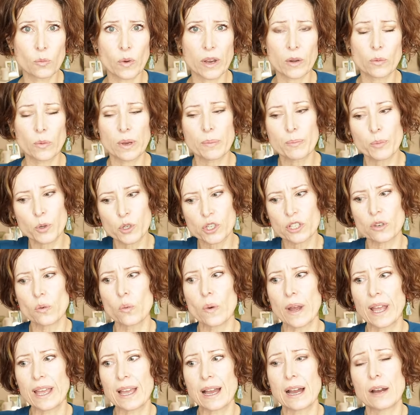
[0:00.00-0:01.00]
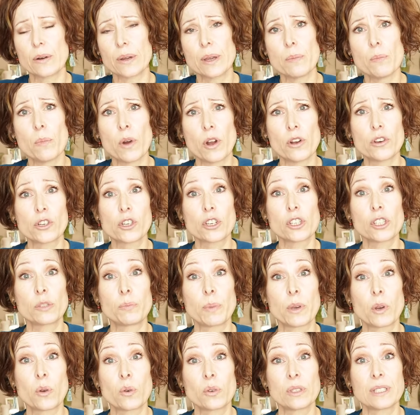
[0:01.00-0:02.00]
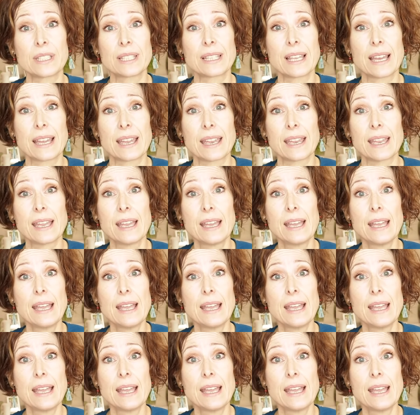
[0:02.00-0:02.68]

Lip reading: when we push away our emotions because they